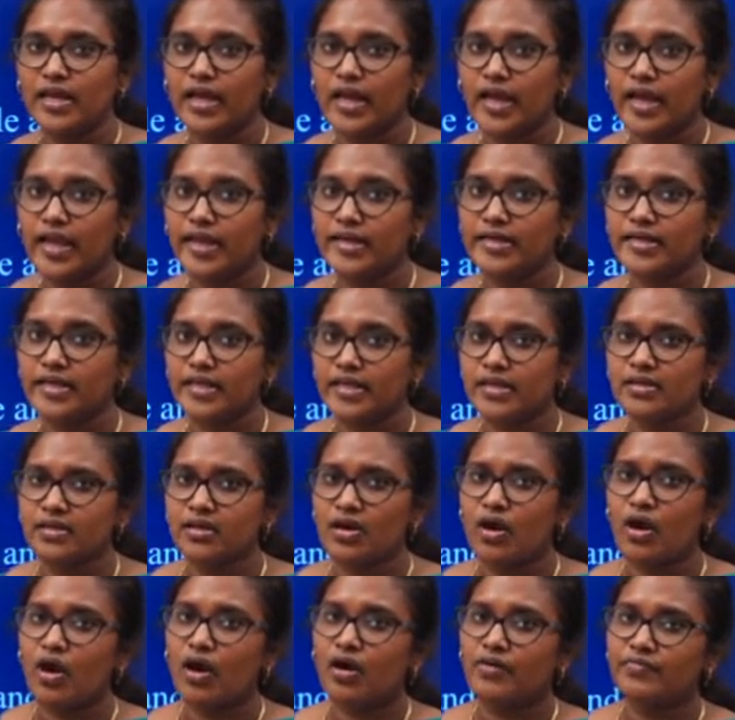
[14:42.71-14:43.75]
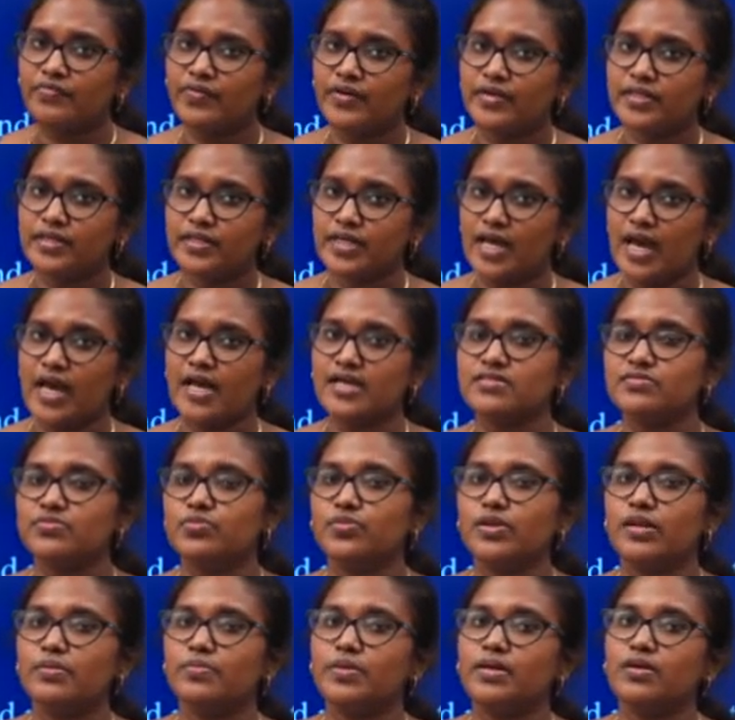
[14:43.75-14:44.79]
ending of a task
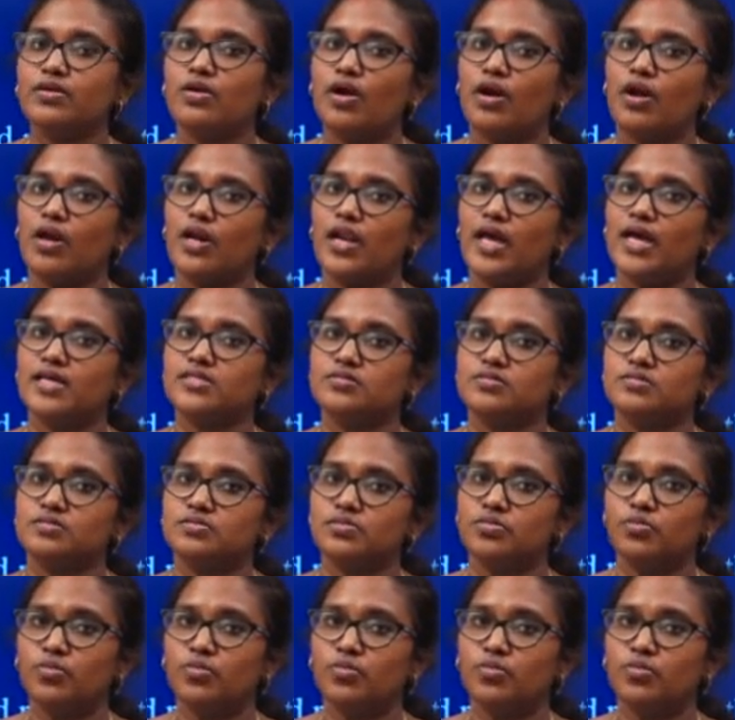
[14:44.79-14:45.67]
will be called as